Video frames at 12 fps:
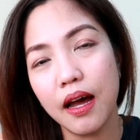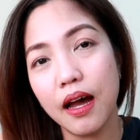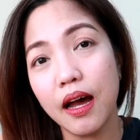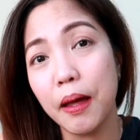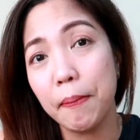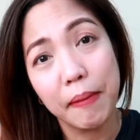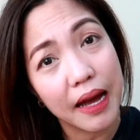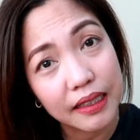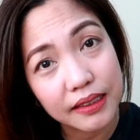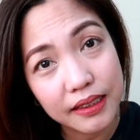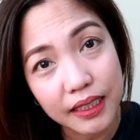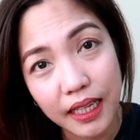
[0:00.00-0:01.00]

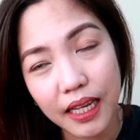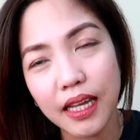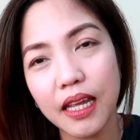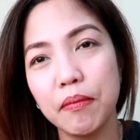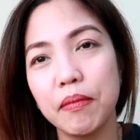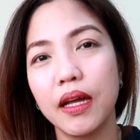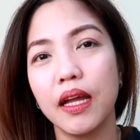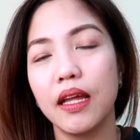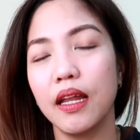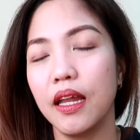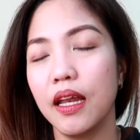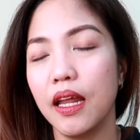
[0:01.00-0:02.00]
unboxing and mga
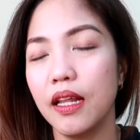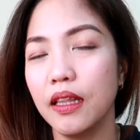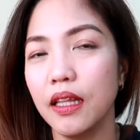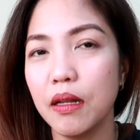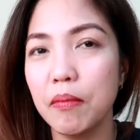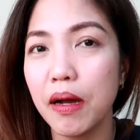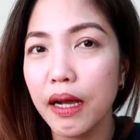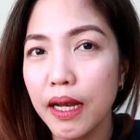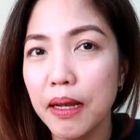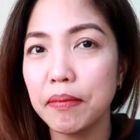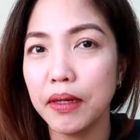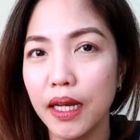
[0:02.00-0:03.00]
ganyan and anything na
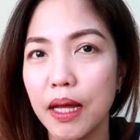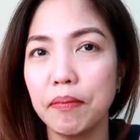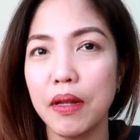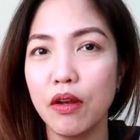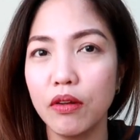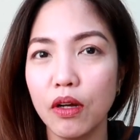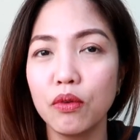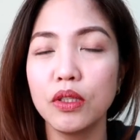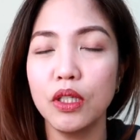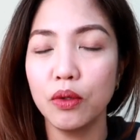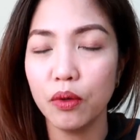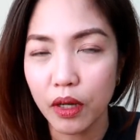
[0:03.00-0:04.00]
mga ganap-ganap lalo na
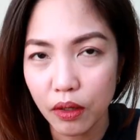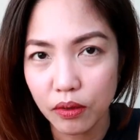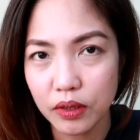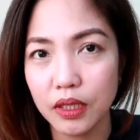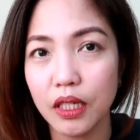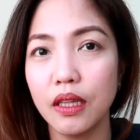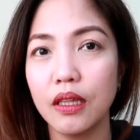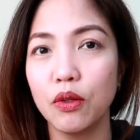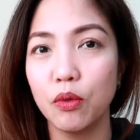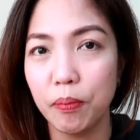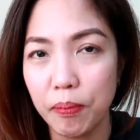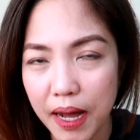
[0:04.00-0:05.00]
kung dito kayo sa
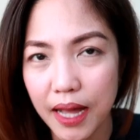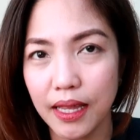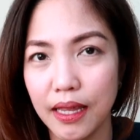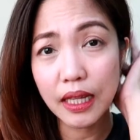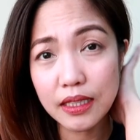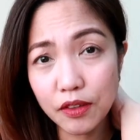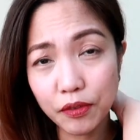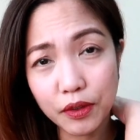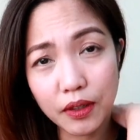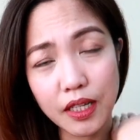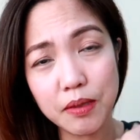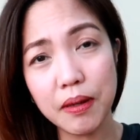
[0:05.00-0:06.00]
Dubai. So, that's it
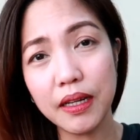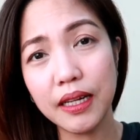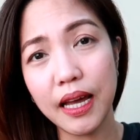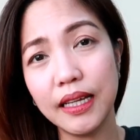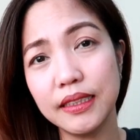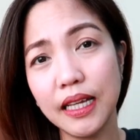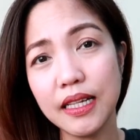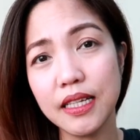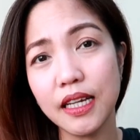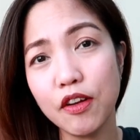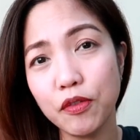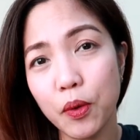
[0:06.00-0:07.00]
for today's vlog guys.
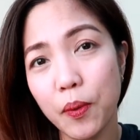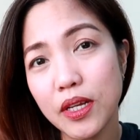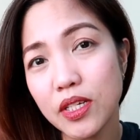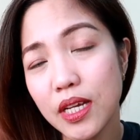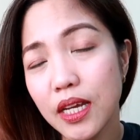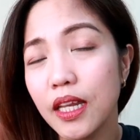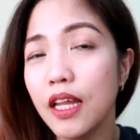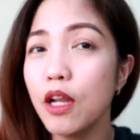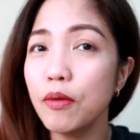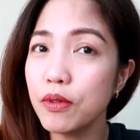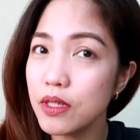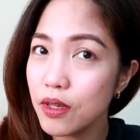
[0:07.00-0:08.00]
Thanks again for watching and
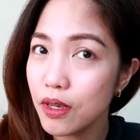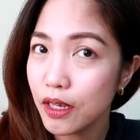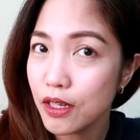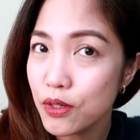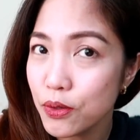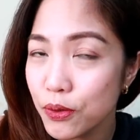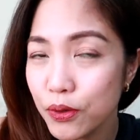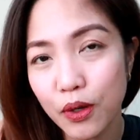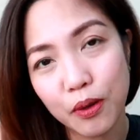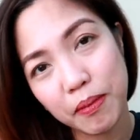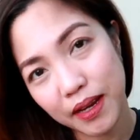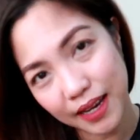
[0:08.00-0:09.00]
I hope to see you again
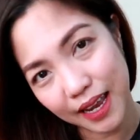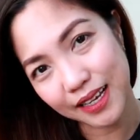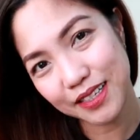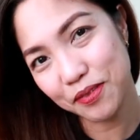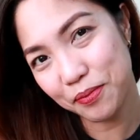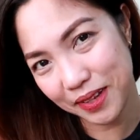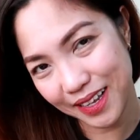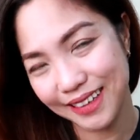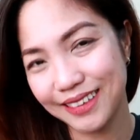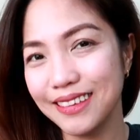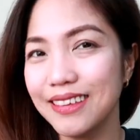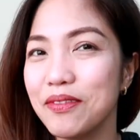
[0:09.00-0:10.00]
soon on my next
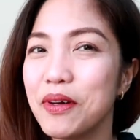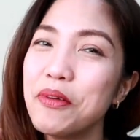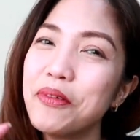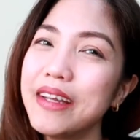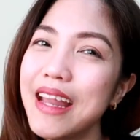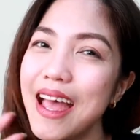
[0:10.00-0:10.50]
vlog. Bye for